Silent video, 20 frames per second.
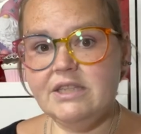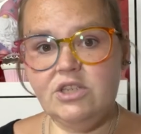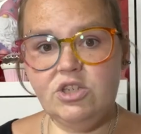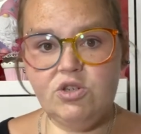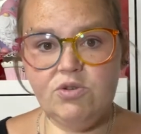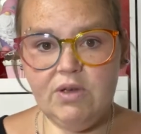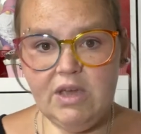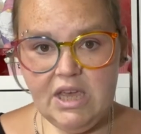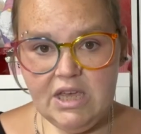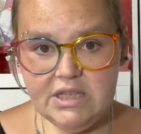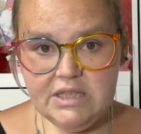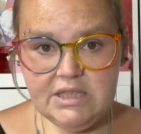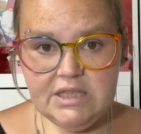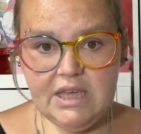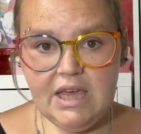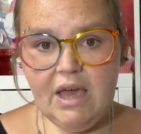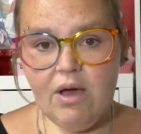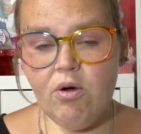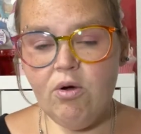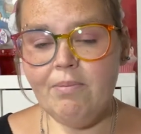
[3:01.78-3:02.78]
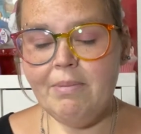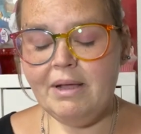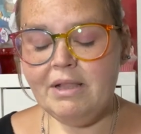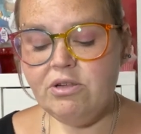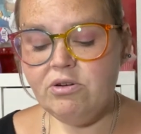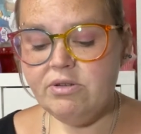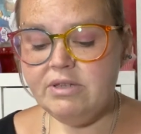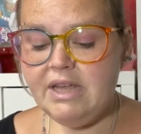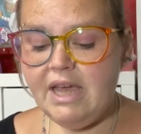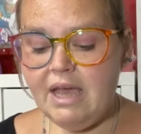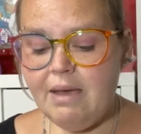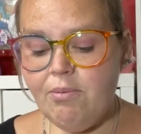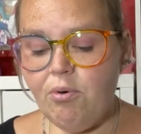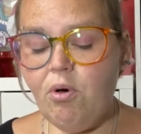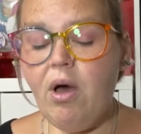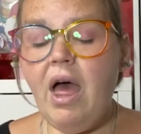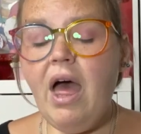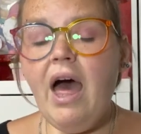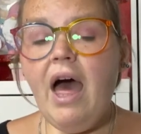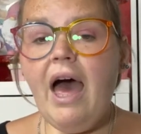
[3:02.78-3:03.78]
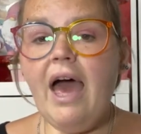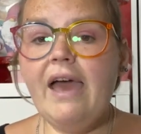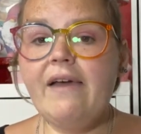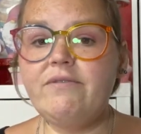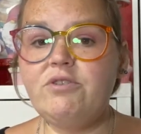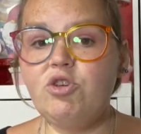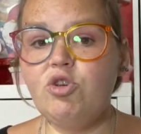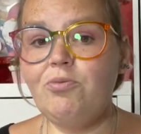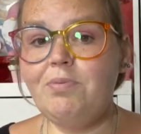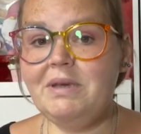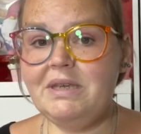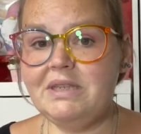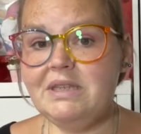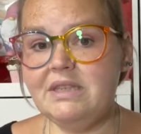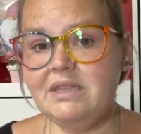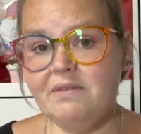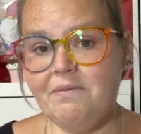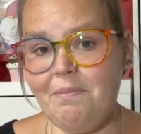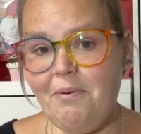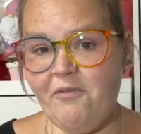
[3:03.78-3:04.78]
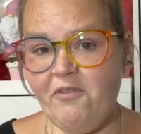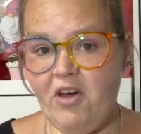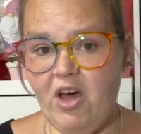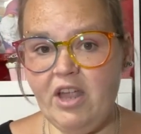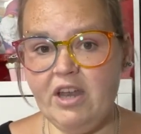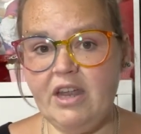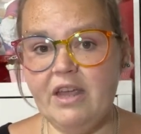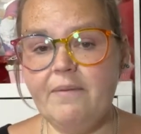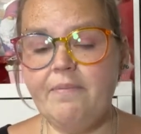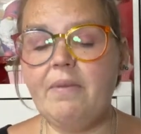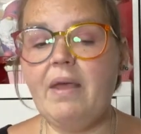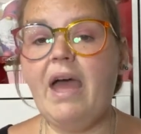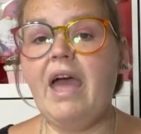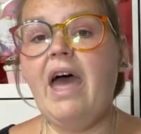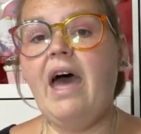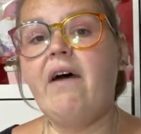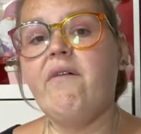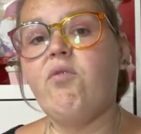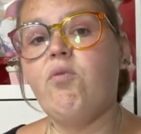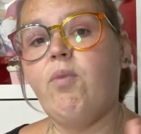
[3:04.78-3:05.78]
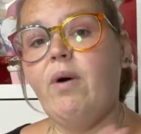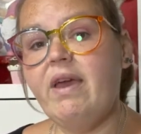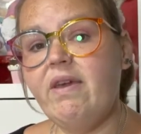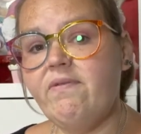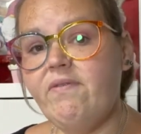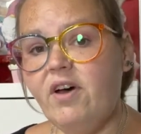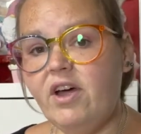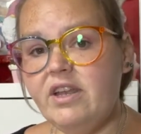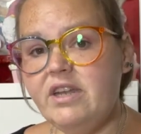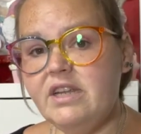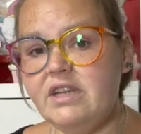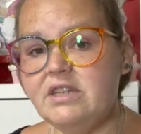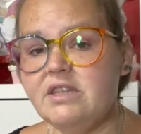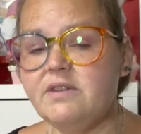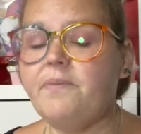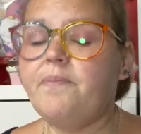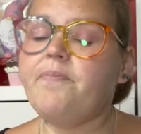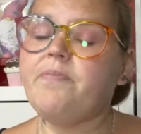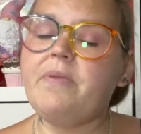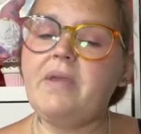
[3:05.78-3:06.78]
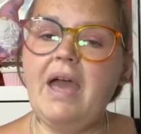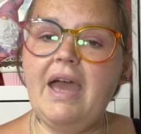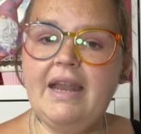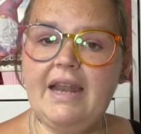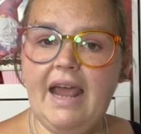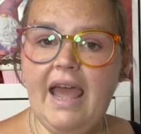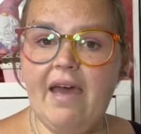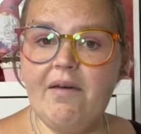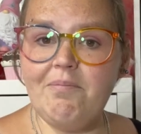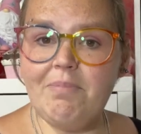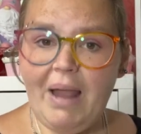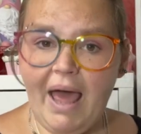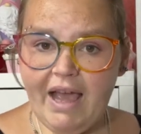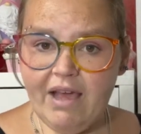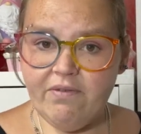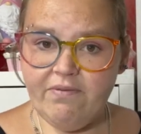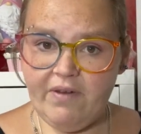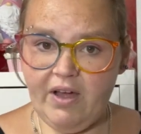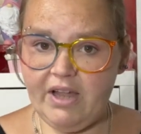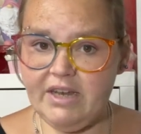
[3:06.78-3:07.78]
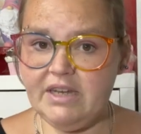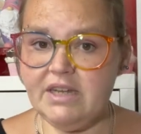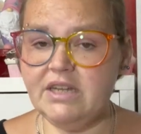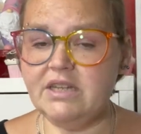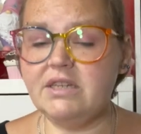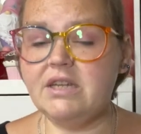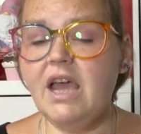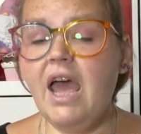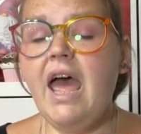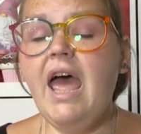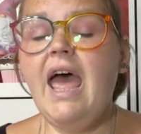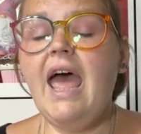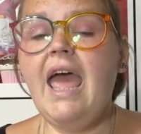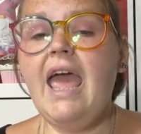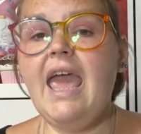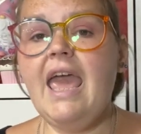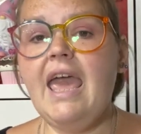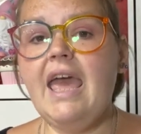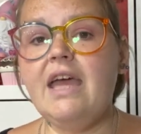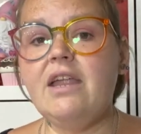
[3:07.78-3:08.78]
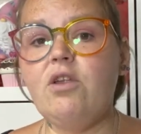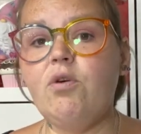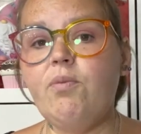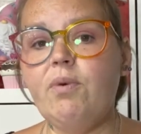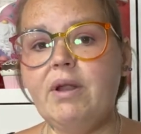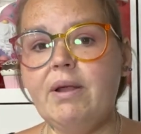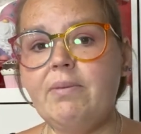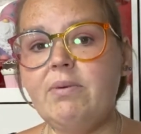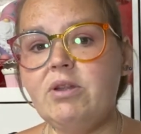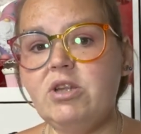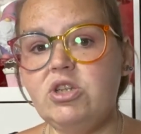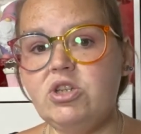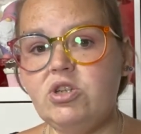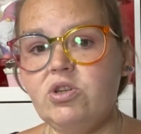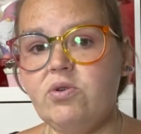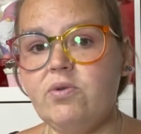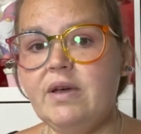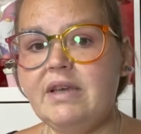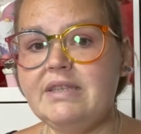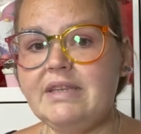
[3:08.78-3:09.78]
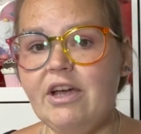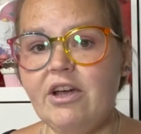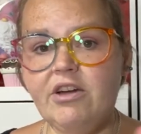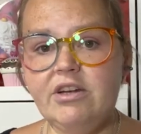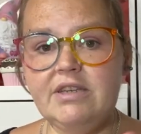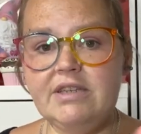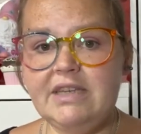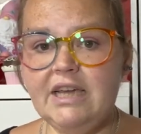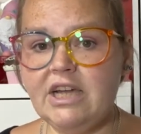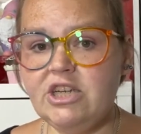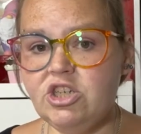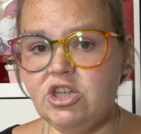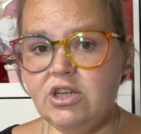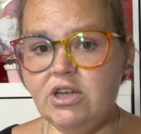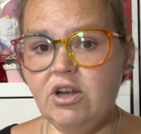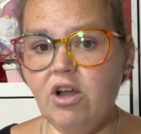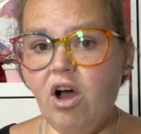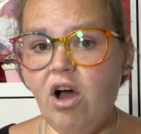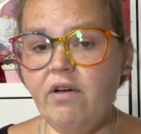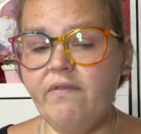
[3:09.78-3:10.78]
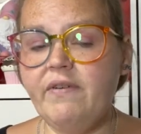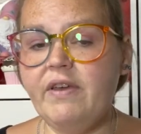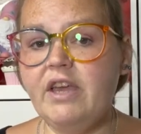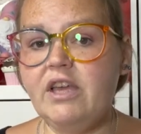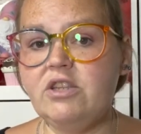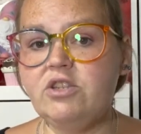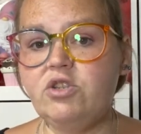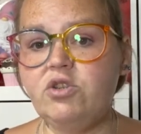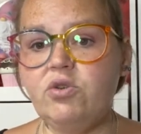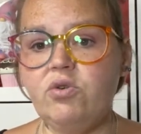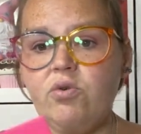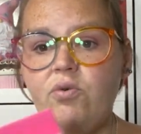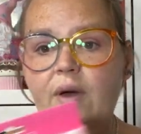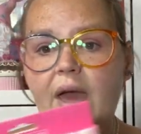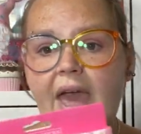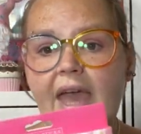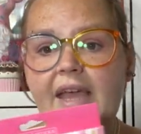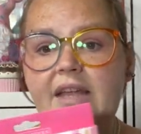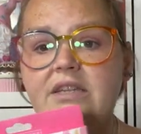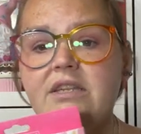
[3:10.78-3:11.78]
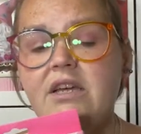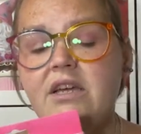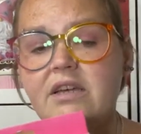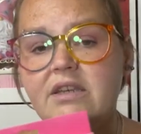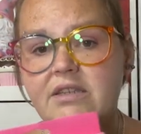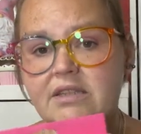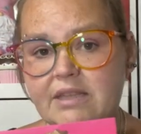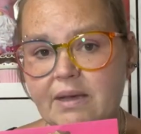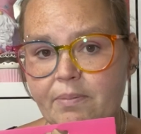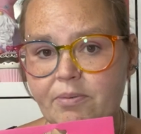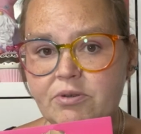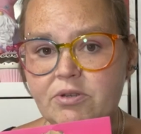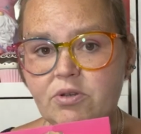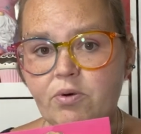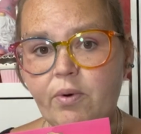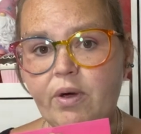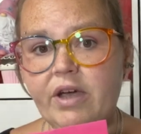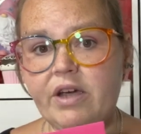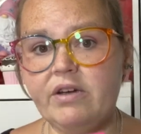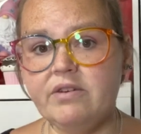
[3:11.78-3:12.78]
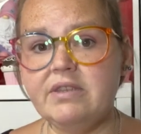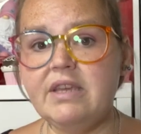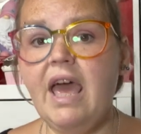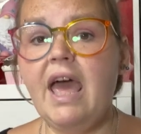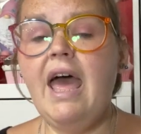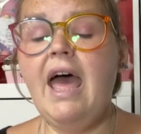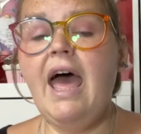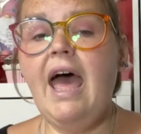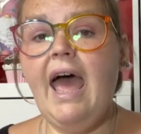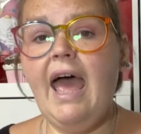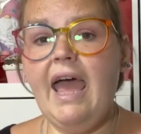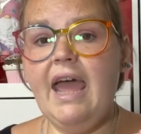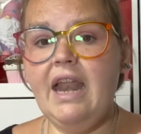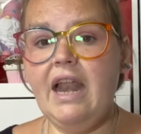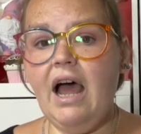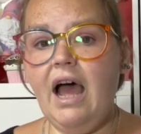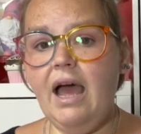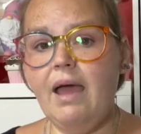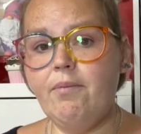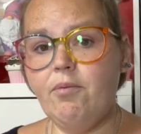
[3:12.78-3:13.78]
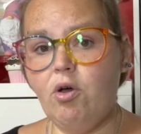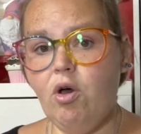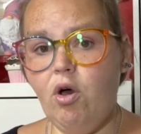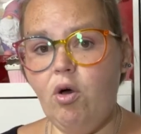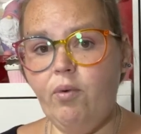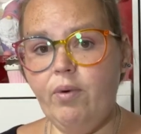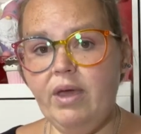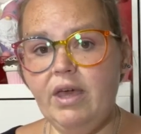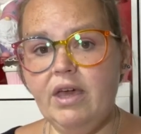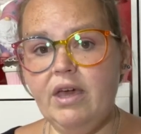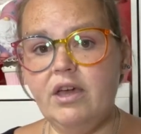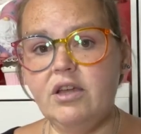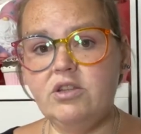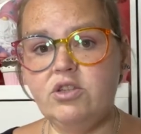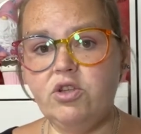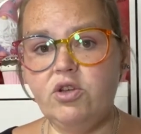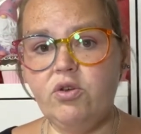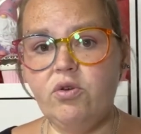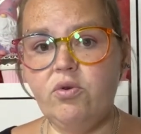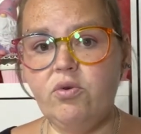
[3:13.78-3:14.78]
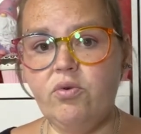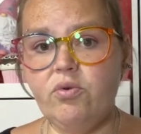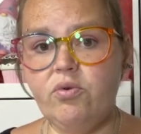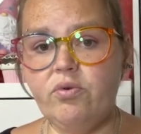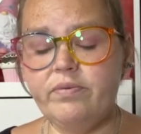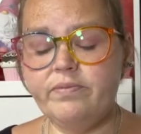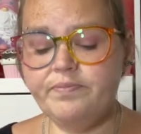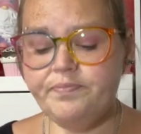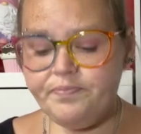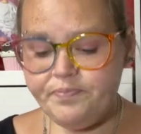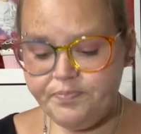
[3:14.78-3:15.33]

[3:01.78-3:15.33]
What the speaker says: that you can't see it, or my little table, I have two pieces of fondant. I have white fondant and I have black fondant. And what I want to do is I already sectioned it off into 8 separate squares, and I'm going to